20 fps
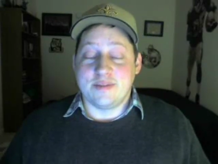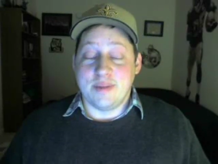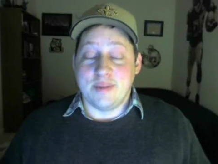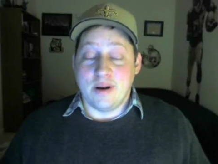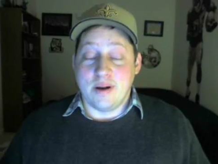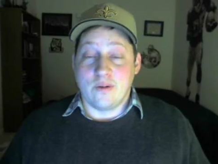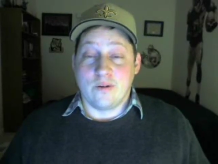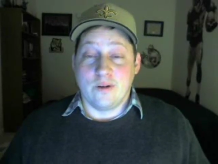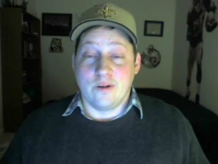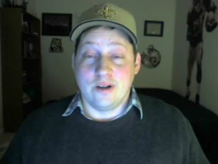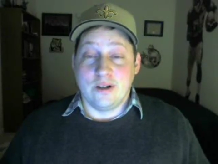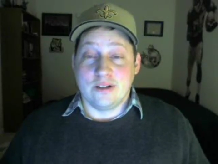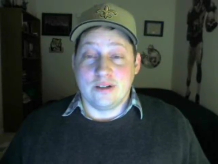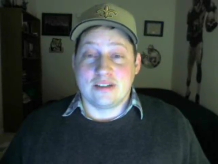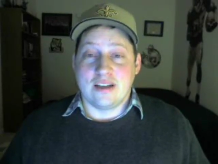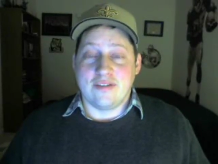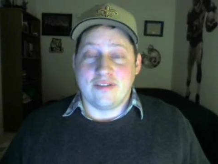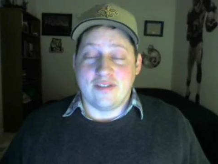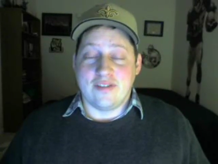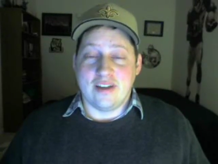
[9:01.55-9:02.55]
been a real
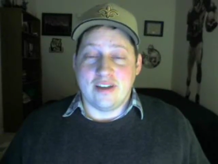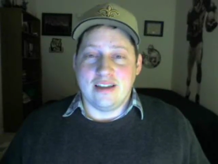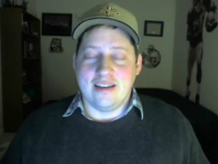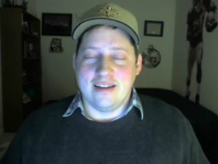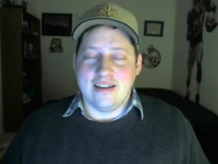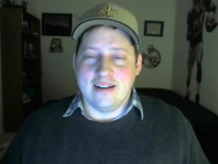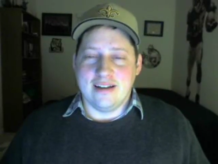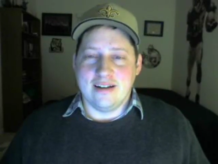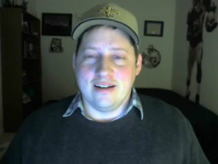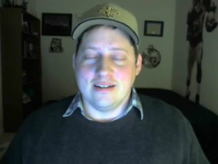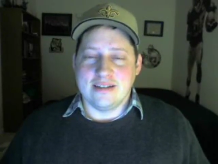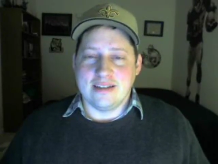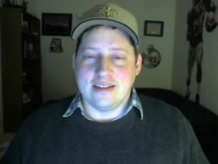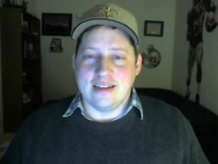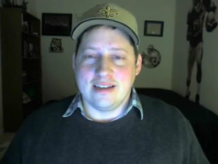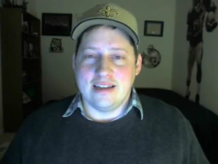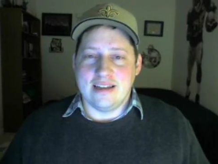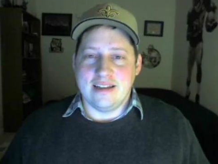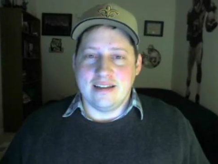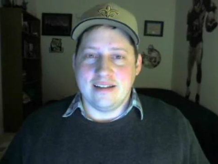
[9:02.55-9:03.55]
tough 8 years,
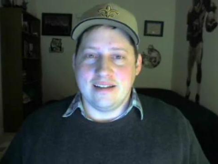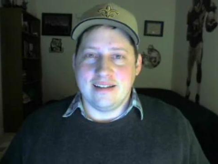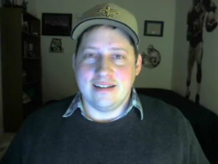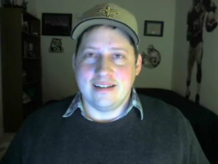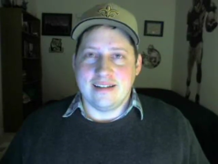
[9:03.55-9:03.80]
and